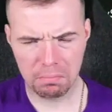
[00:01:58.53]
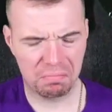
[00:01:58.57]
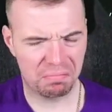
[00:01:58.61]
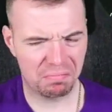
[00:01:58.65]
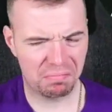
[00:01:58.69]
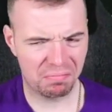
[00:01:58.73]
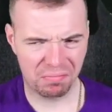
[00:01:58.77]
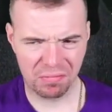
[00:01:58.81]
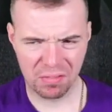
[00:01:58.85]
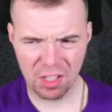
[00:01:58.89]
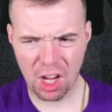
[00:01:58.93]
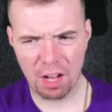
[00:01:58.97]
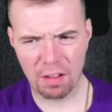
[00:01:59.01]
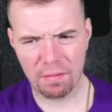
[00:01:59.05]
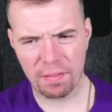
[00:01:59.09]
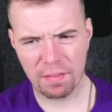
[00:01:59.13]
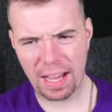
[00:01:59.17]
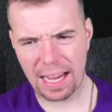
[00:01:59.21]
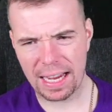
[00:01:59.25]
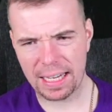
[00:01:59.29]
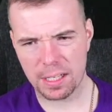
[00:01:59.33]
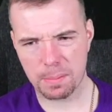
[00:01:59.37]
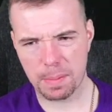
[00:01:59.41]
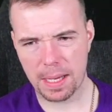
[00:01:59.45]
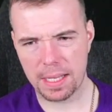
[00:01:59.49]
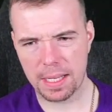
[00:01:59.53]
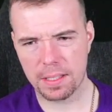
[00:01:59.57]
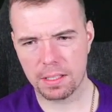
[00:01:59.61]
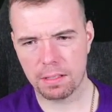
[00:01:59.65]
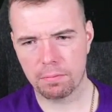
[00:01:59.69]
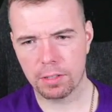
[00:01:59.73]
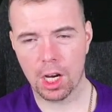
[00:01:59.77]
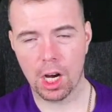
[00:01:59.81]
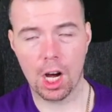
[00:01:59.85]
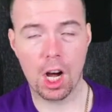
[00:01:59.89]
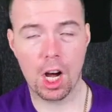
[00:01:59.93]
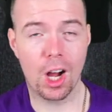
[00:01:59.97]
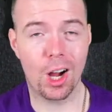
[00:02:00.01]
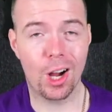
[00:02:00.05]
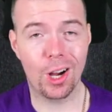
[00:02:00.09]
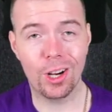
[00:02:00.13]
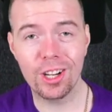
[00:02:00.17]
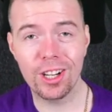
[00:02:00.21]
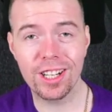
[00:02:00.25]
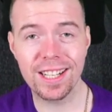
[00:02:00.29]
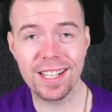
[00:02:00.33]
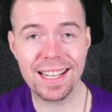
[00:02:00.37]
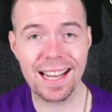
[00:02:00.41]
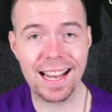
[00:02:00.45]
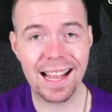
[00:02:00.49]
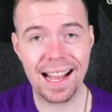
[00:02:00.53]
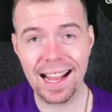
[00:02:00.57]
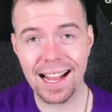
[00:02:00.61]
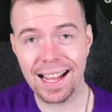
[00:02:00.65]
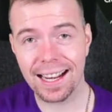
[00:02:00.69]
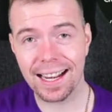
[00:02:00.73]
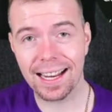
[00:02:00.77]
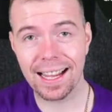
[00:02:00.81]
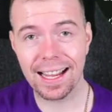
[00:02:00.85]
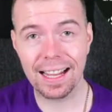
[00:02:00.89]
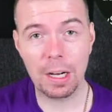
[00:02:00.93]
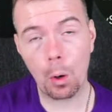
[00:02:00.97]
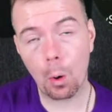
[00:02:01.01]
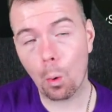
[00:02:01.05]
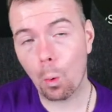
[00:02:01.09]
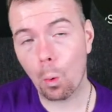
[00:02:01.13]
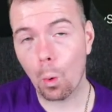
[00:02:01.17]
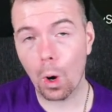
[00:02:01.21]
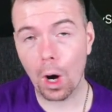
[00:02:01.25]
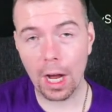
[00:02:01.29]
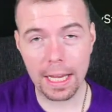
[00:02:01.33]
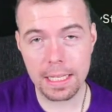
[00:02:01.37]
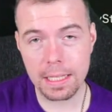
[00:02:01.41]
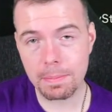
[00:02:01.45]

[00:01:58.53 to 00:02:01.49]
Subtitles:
not that expensive. We've got Onana, what is